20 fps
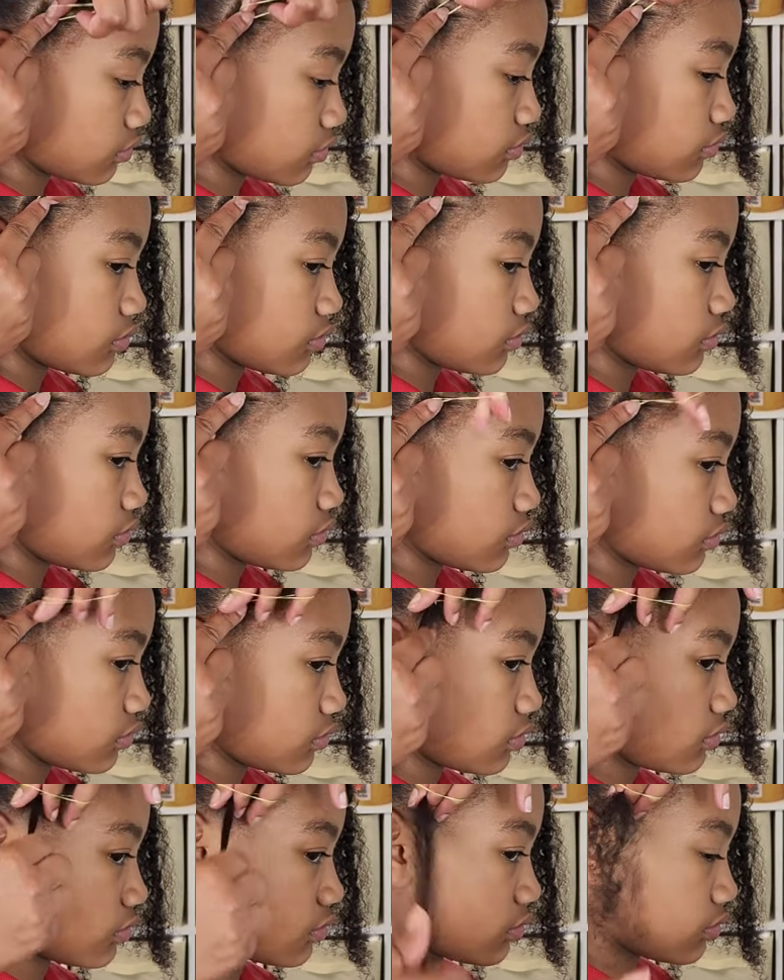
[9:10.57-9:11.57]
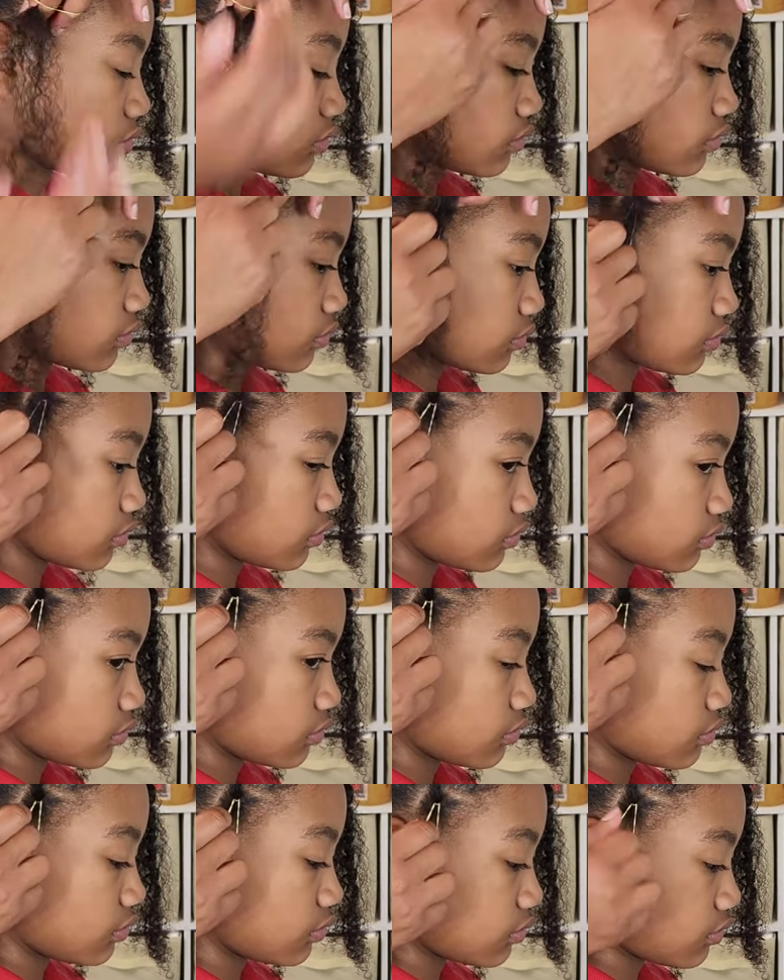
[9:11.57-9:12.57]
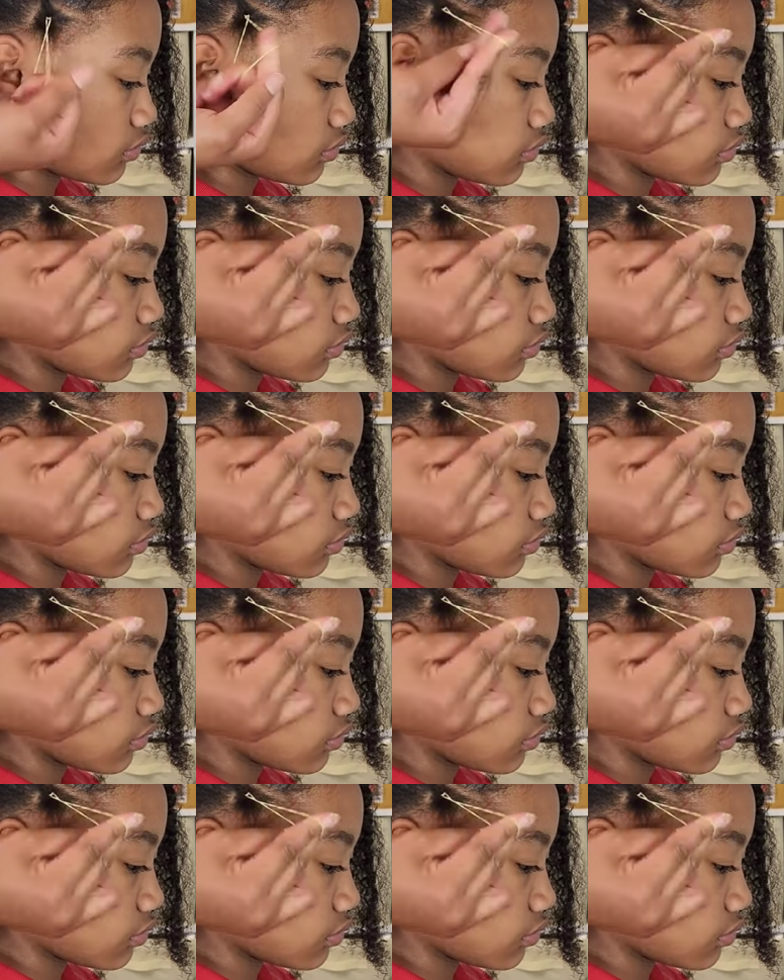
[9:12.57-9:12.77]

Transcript: style manipulation. So I do try